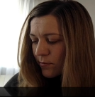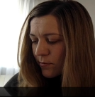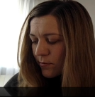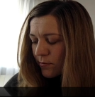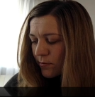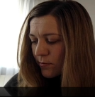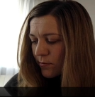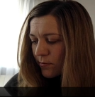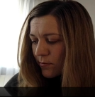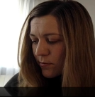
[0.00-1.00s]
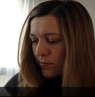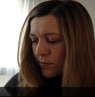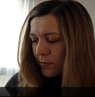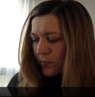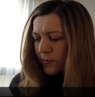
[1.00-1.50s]

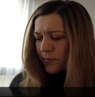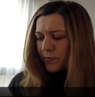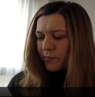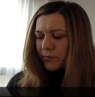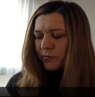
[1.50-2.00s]
No one is speaking in this clip.